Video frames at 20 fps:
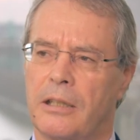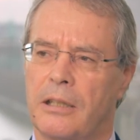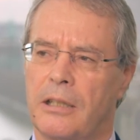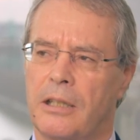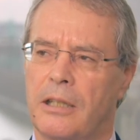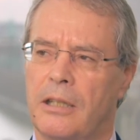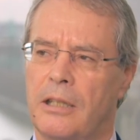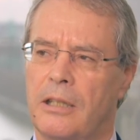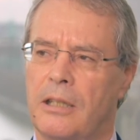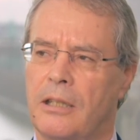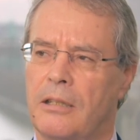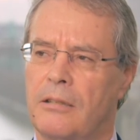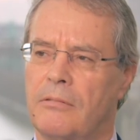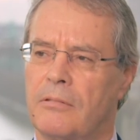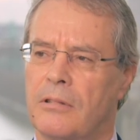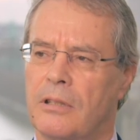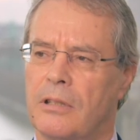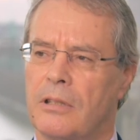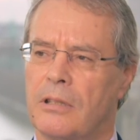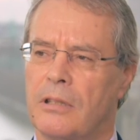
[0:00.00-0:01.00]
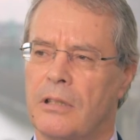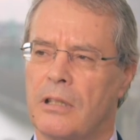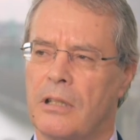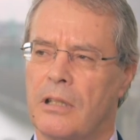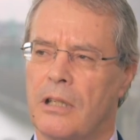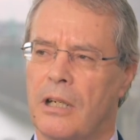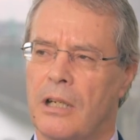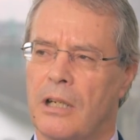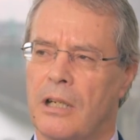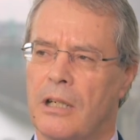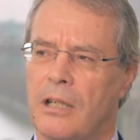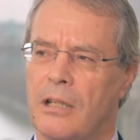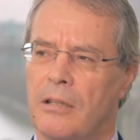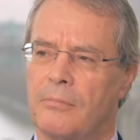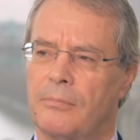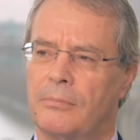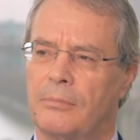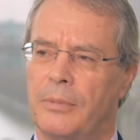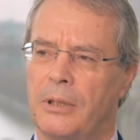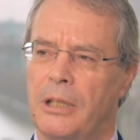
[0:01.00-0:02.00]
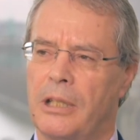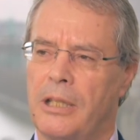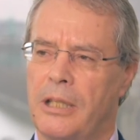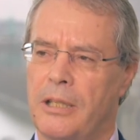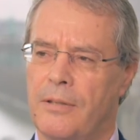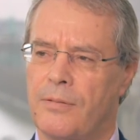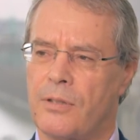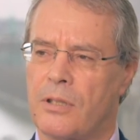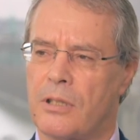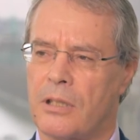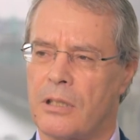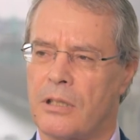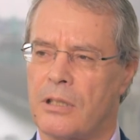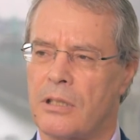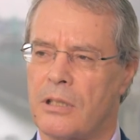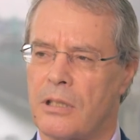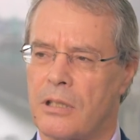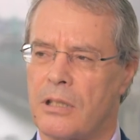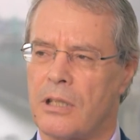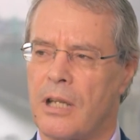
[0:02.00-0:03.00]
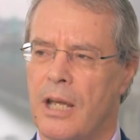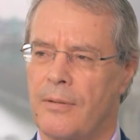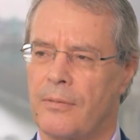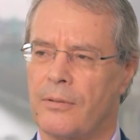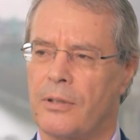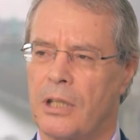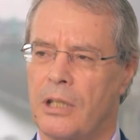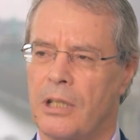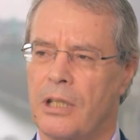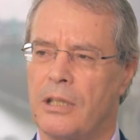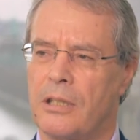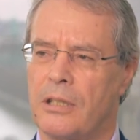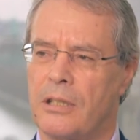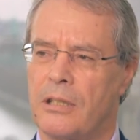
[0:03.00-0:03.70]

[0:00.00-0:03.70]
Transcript: He believes that everything he